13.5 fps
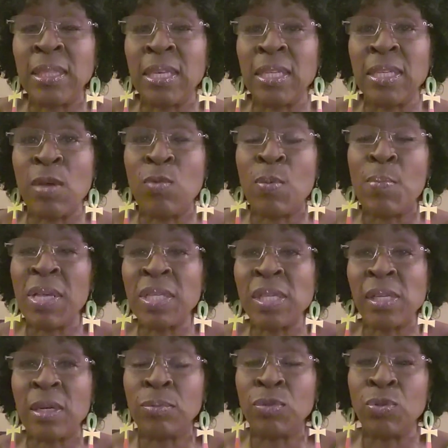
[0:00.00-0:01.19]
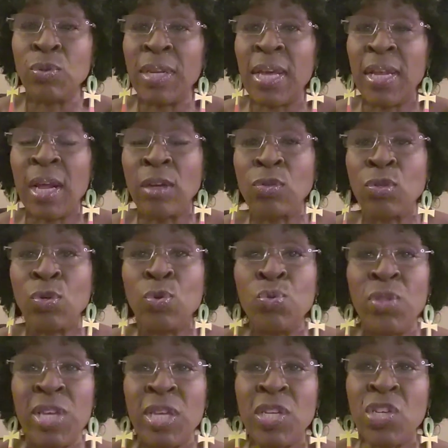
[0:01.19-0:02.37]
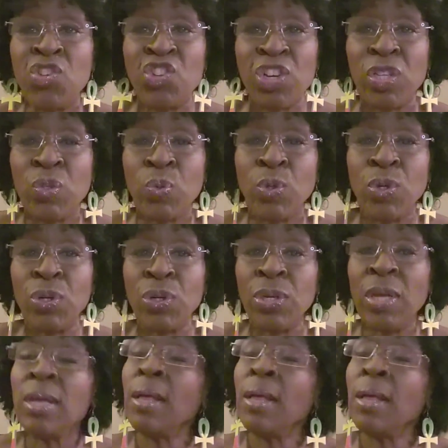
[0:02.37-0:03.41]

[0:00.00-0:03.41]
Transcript: think they were messing up doing that. I don't know who their DJs were,